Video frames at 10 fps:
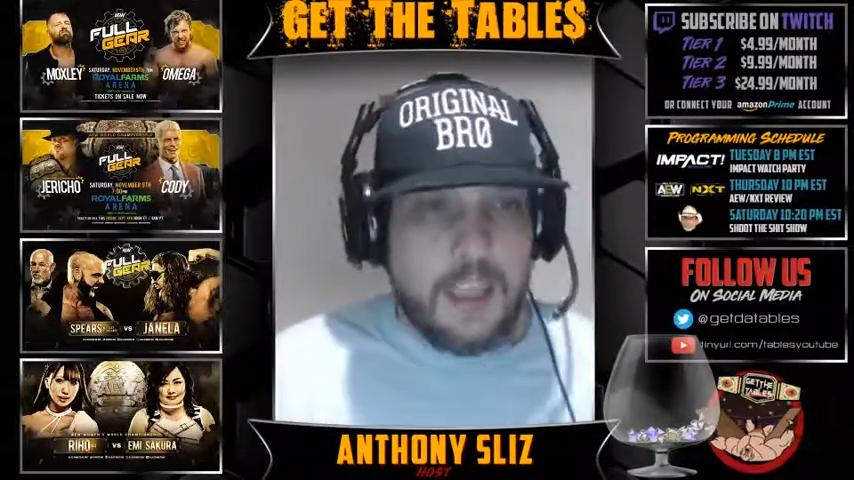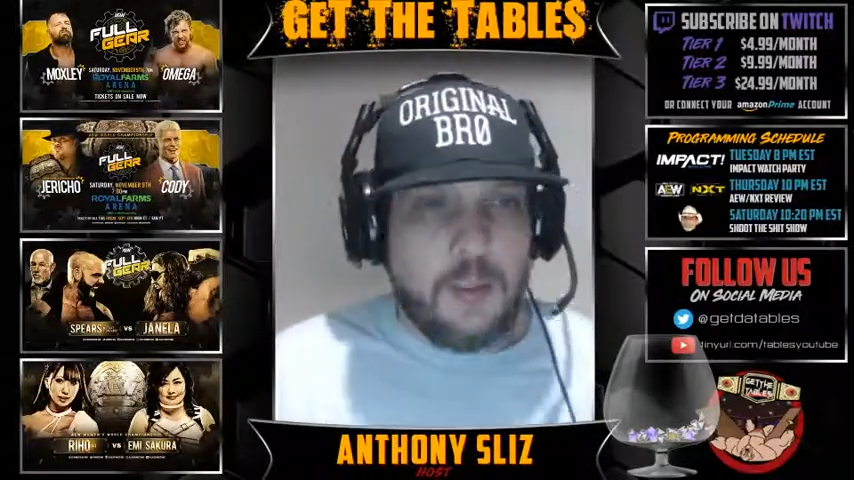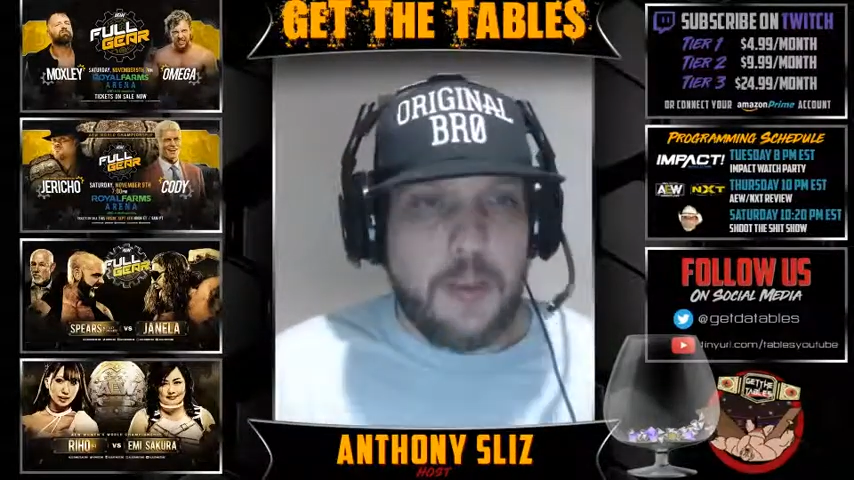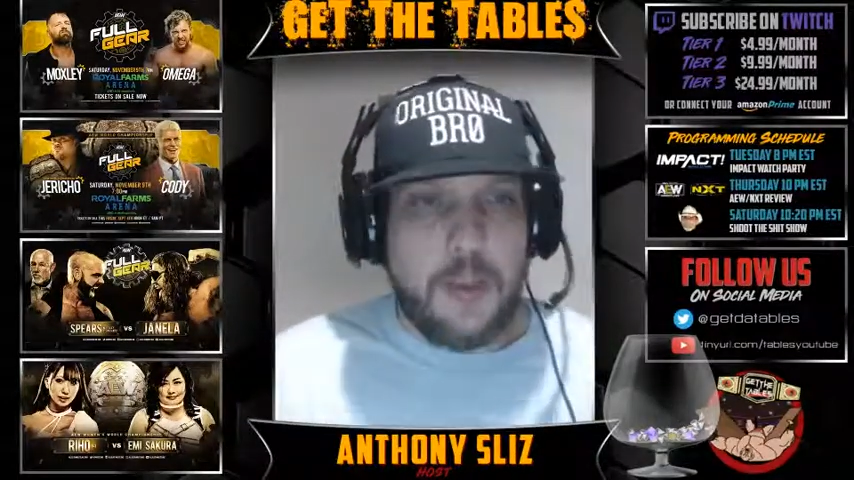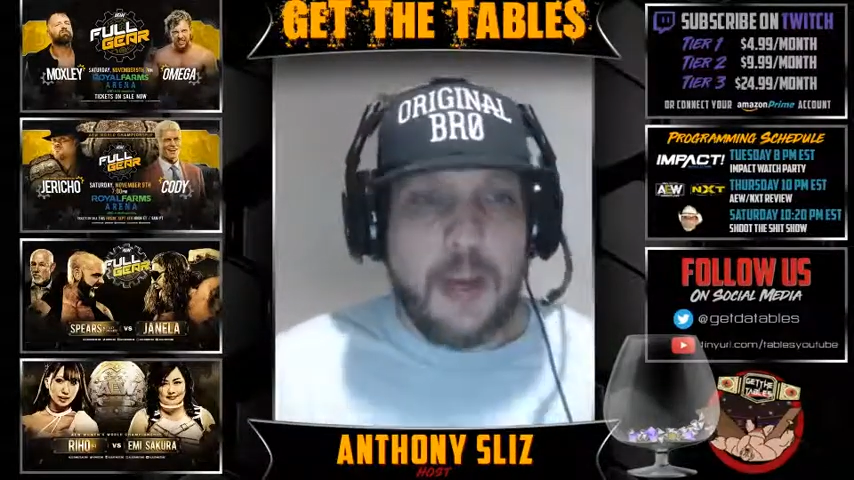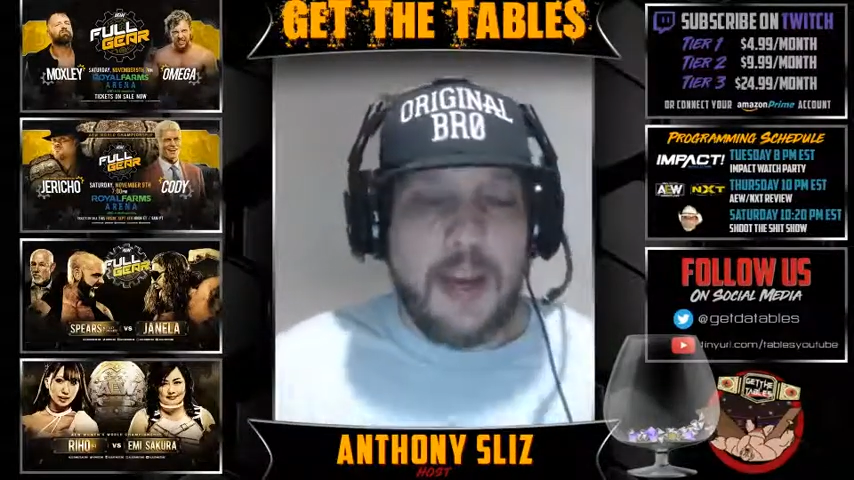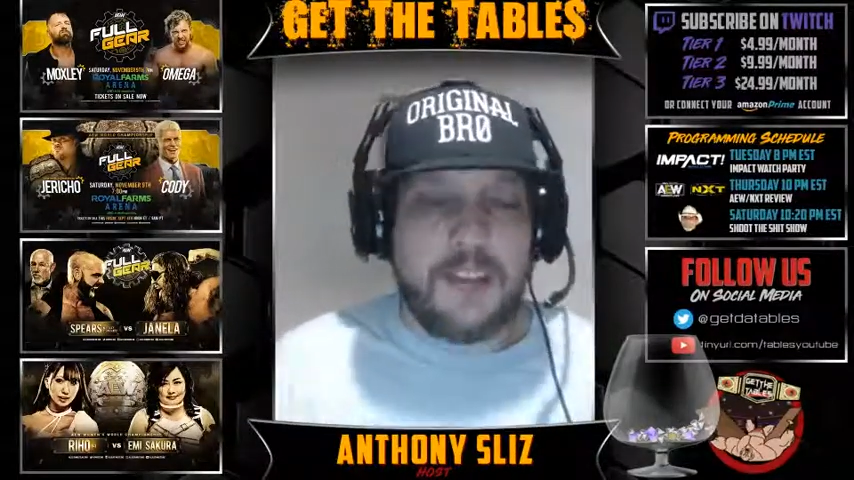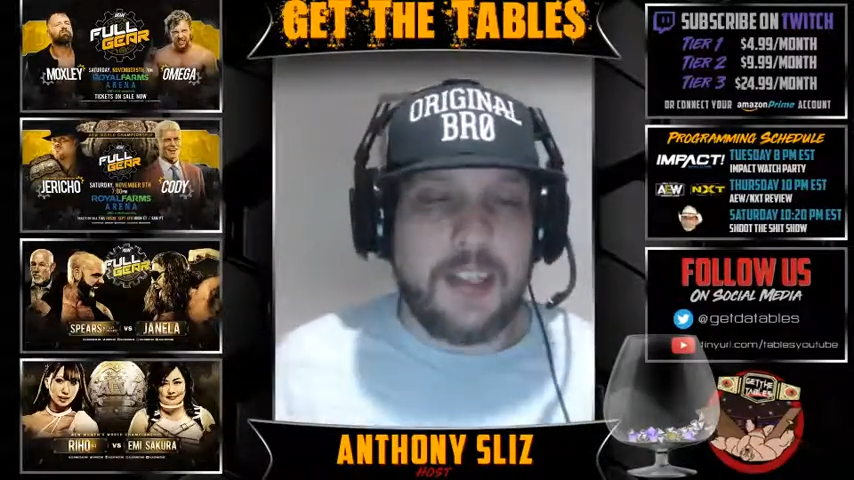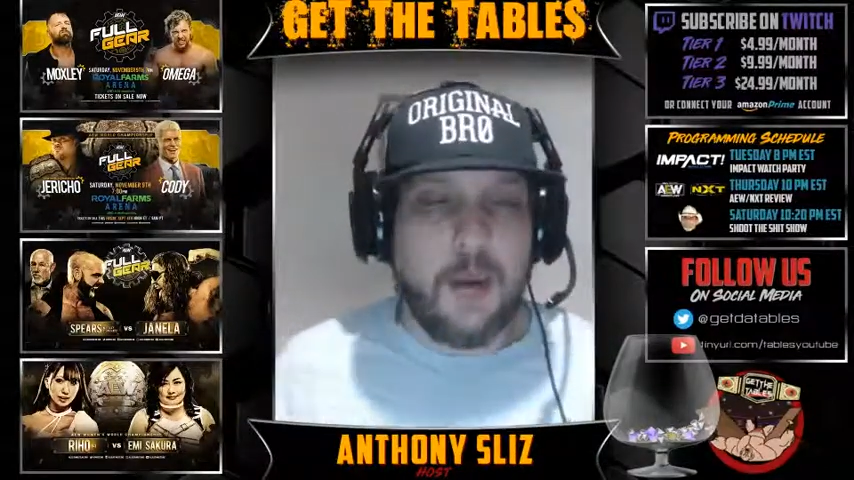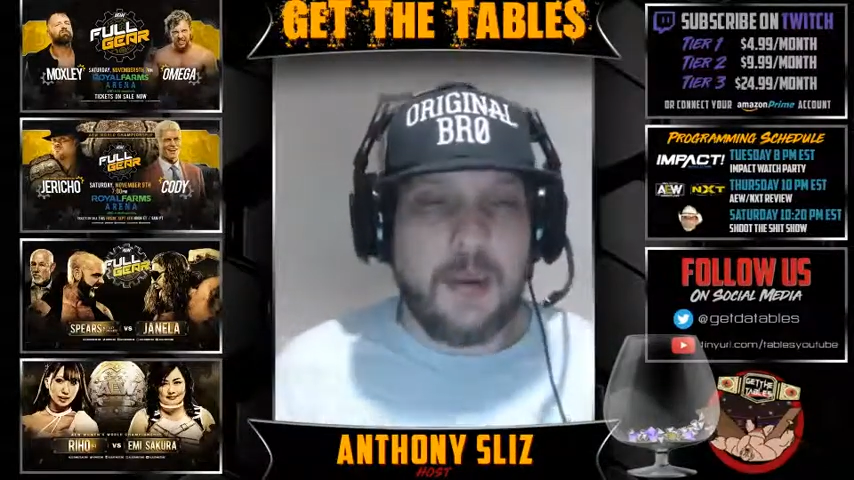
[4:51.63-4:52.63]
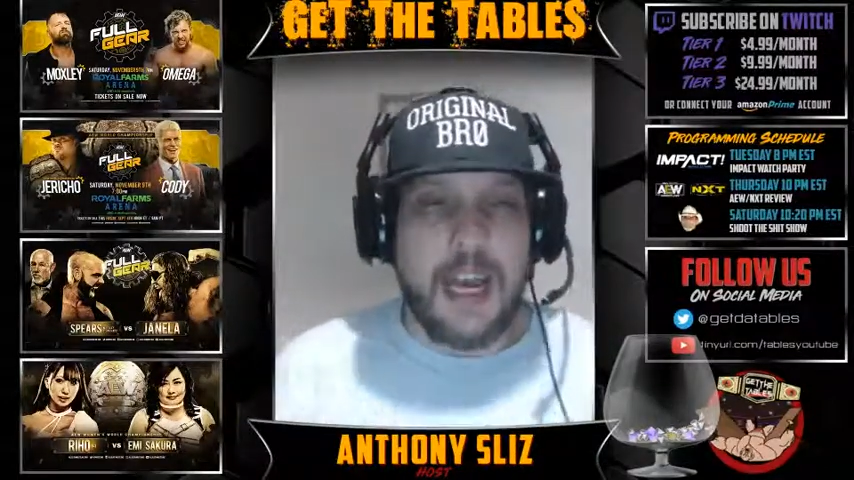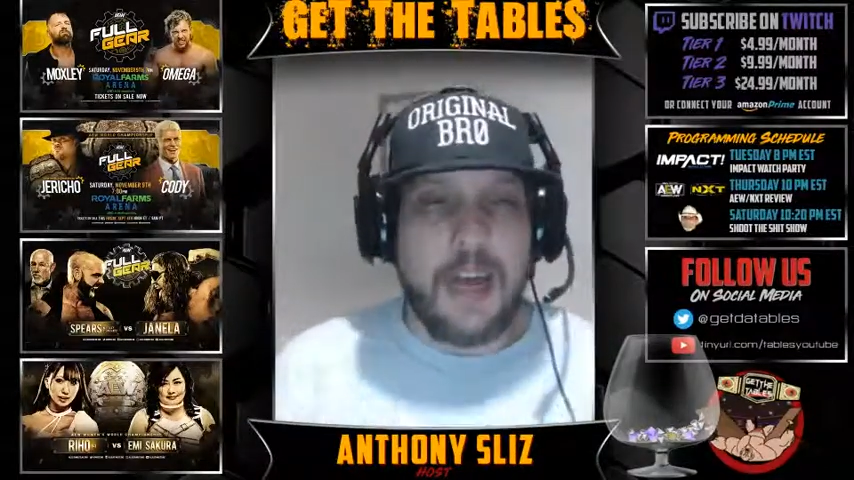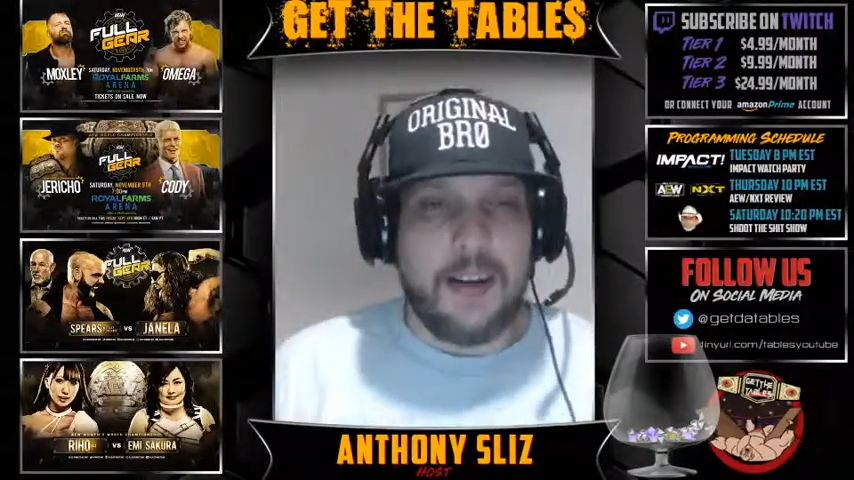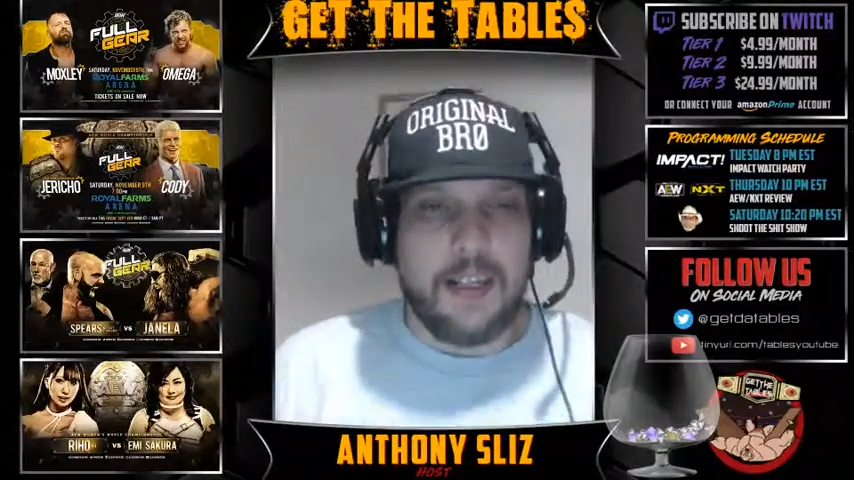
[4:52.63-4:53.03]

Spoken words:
we do have SoCal